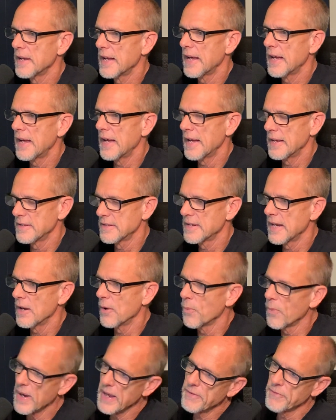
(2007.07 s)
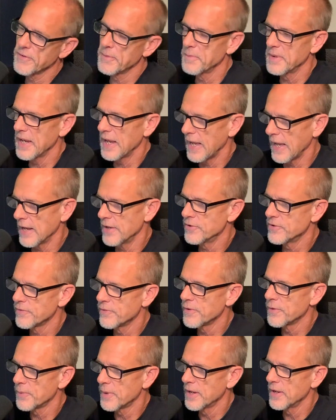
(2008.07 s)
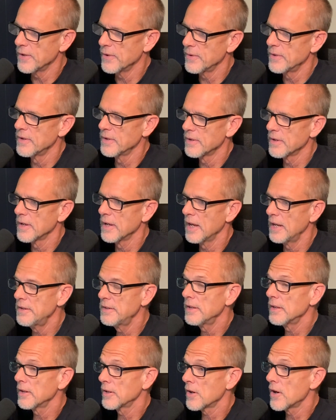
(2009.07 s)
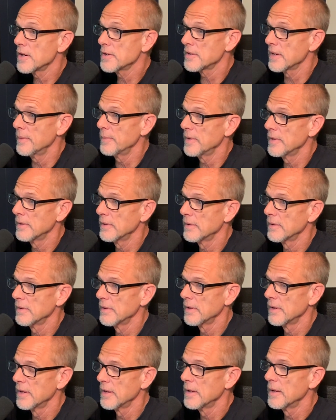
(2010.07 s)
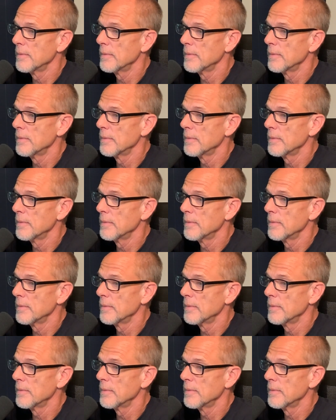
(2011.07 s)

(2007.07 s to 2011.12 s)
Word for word: I, I, stay away from the edge of the road until a car's coming. Mm-hmm.